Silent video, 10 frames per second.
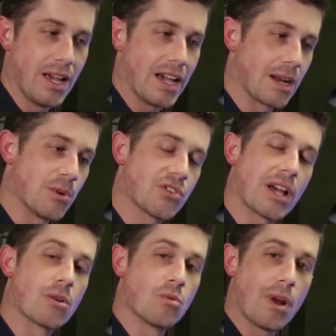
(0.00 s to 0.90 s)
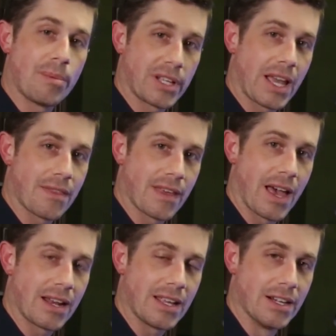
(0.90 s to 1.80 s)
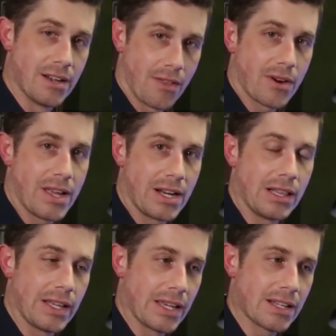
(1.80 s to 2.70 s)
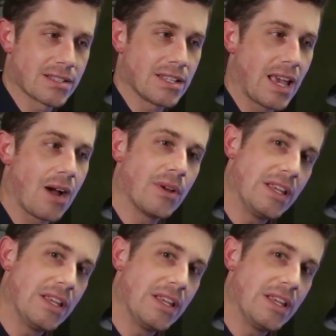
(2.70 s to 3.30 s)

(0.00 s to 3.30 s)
and I would try to replicate that in another N L E and see how